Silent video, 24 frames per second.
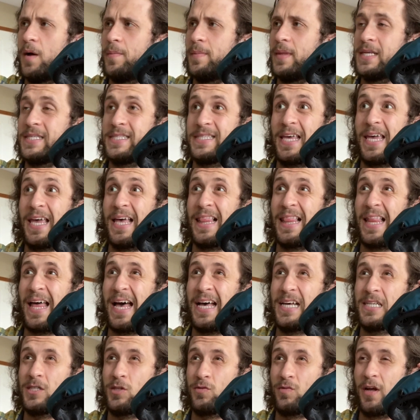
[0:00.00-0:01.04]
They say it
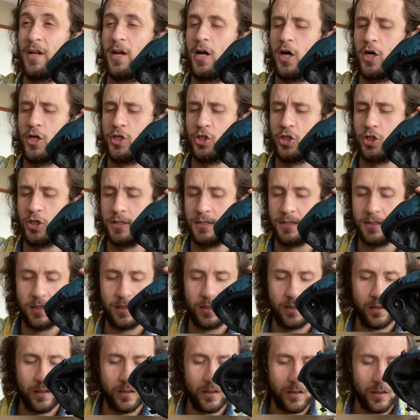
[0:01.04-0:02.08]
lasts around 100
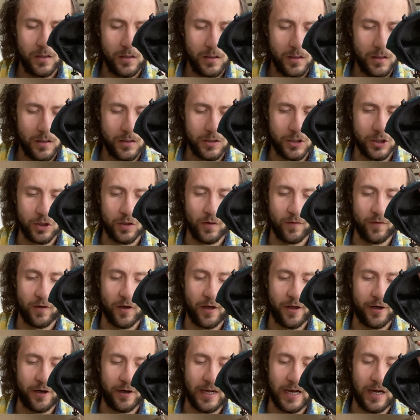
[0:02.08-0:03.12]
just over
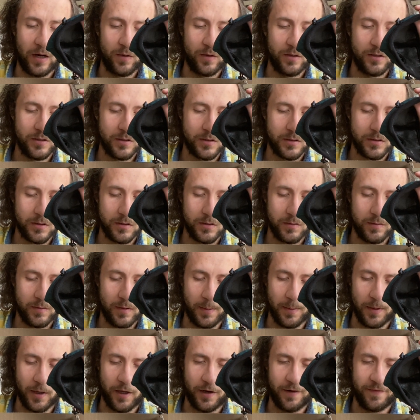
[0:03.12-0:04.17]
100 hours,
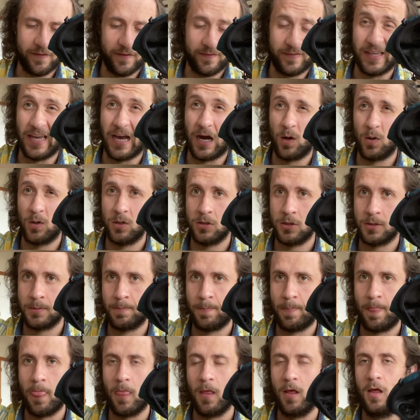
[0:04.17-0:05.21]
maybe 150 hours.
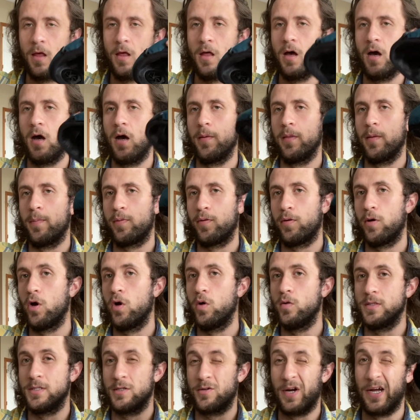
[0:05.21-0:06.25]
The
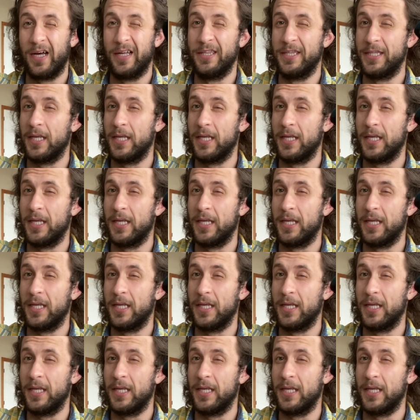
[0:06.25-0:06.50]
Pro is around